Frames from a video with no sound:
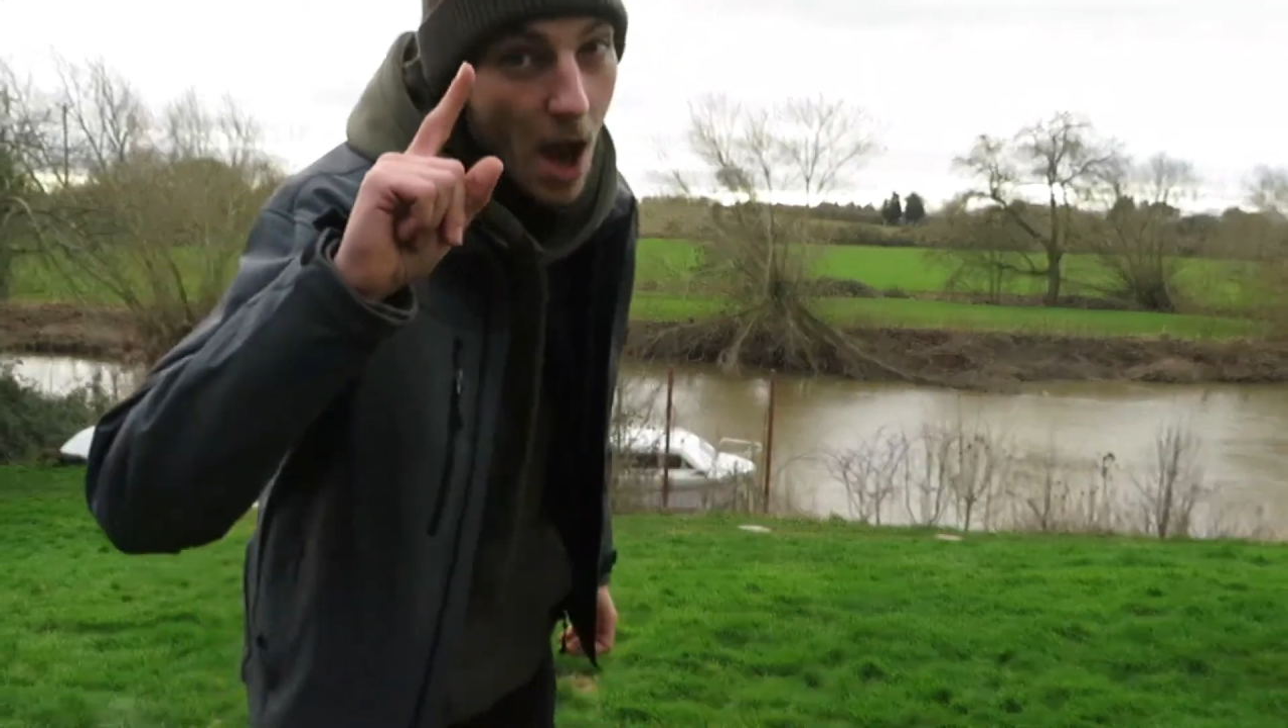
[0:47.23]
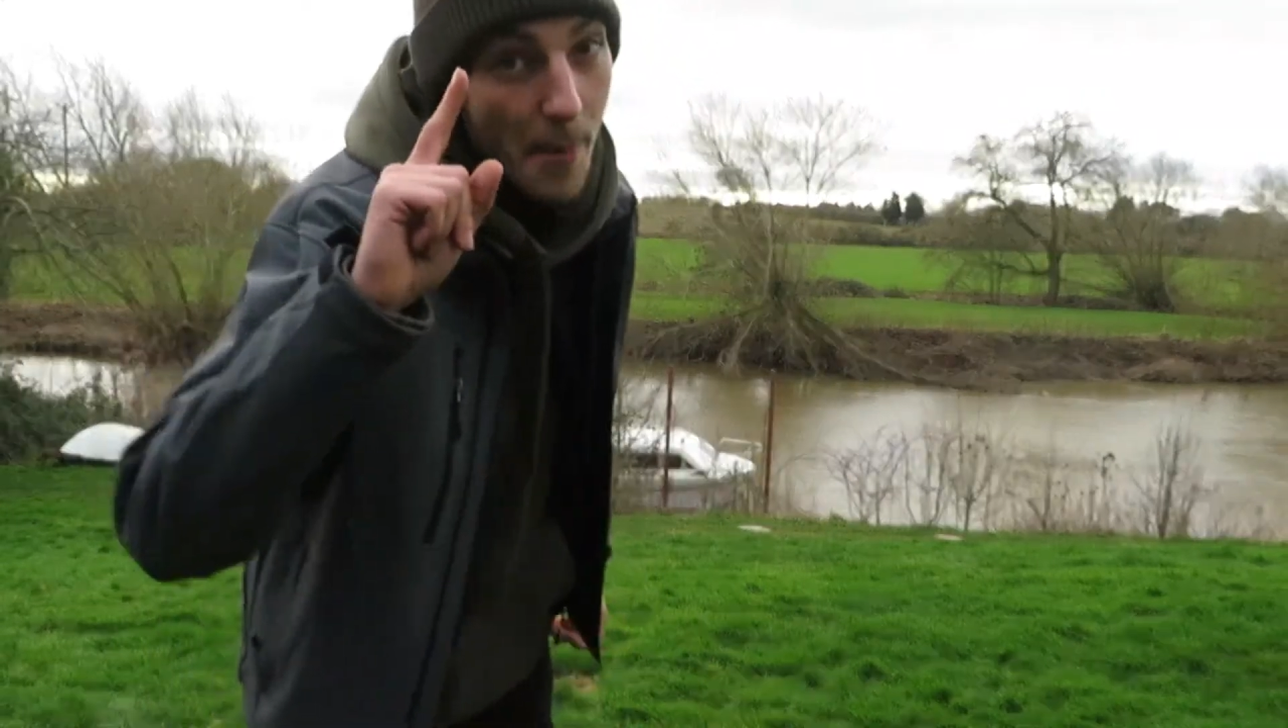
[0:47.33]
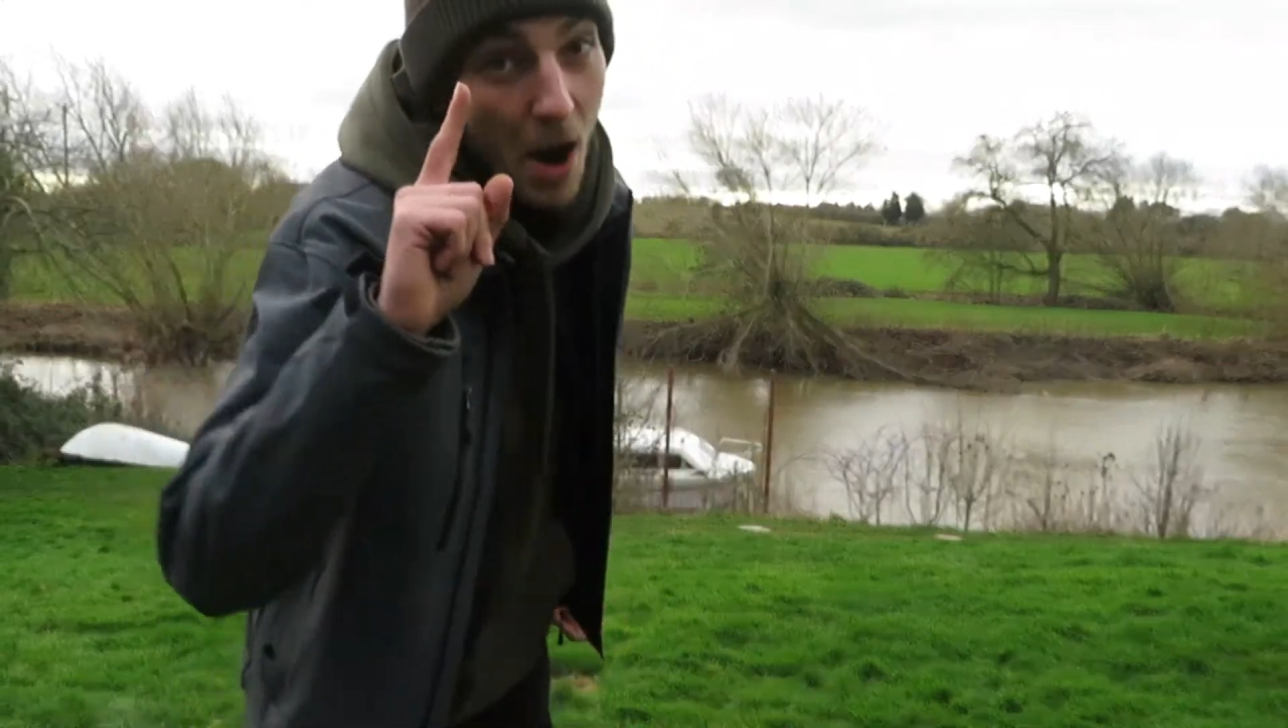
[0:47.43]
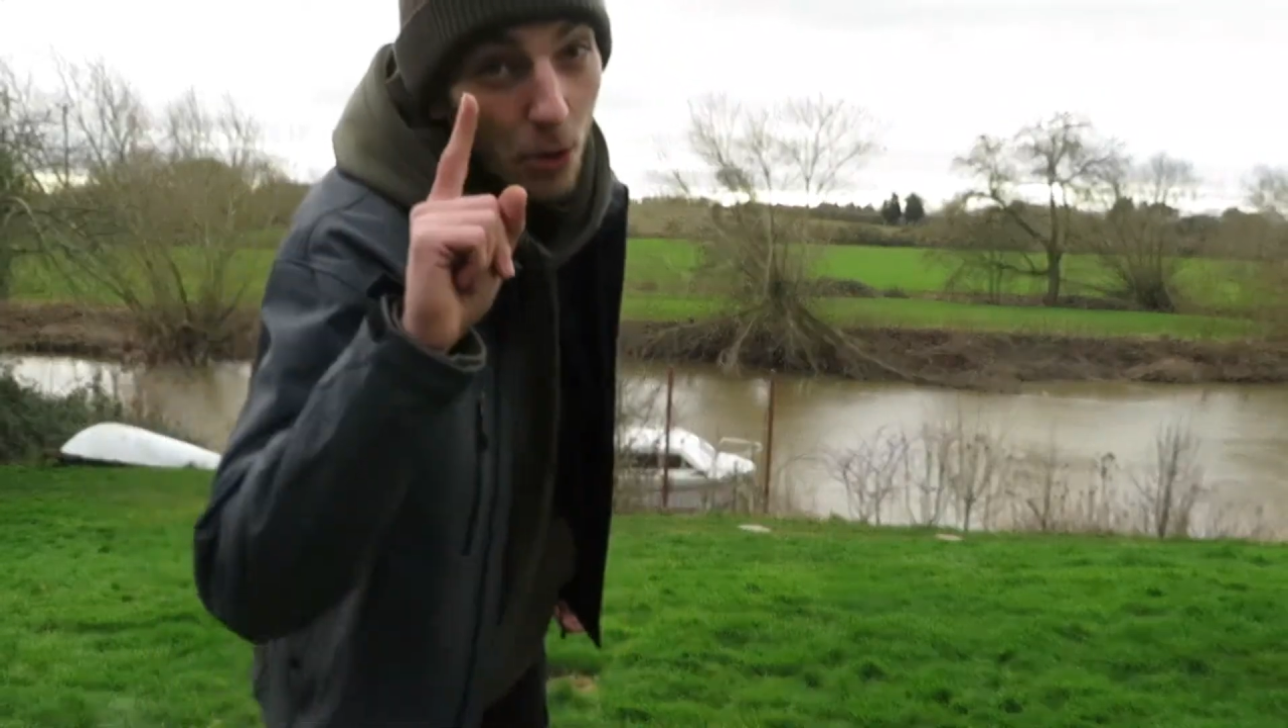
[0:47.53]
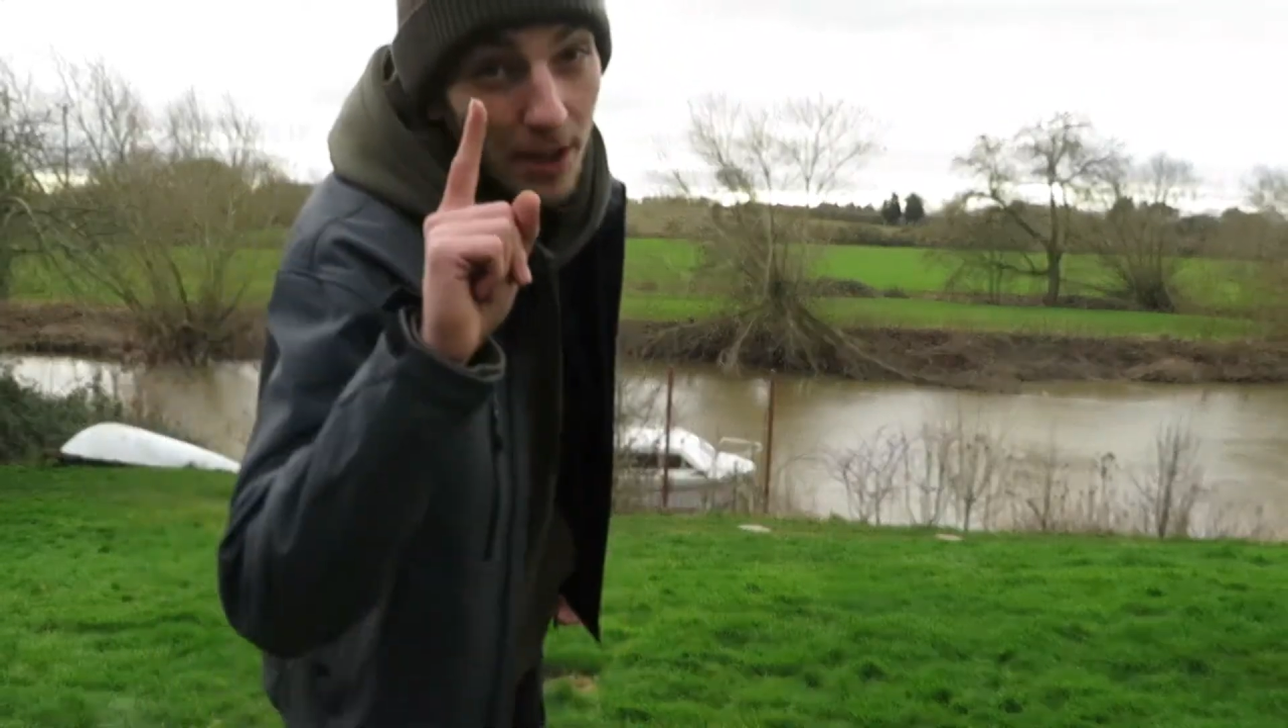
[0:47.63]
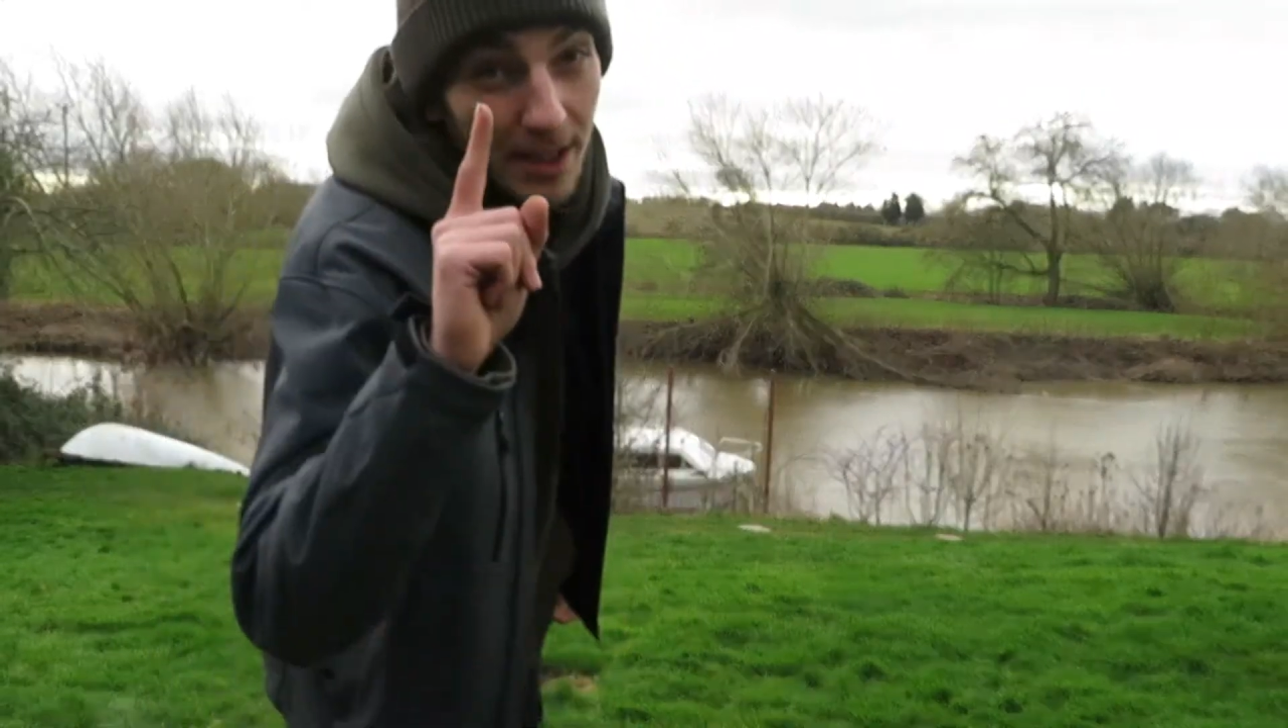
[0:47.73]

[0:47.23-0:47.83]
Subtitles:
about